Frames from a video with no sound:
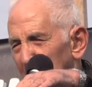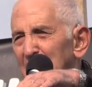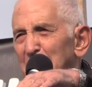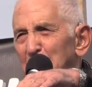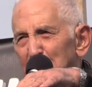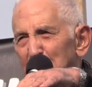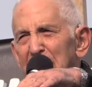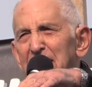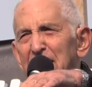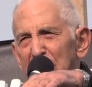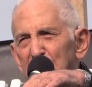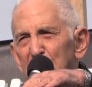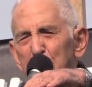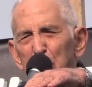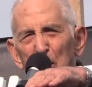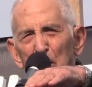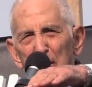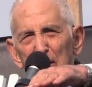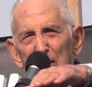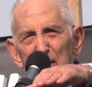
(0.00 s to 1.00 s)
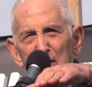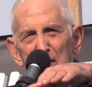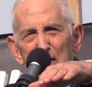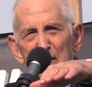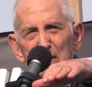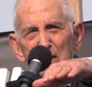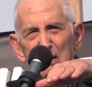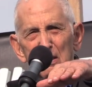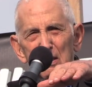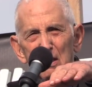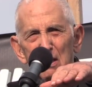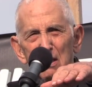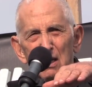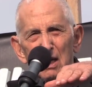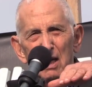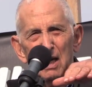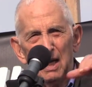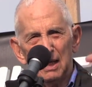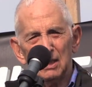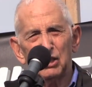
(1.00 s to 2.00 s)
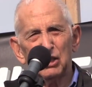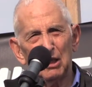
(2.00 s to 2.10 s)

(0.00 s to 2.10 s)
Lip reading: I've been at smaller, and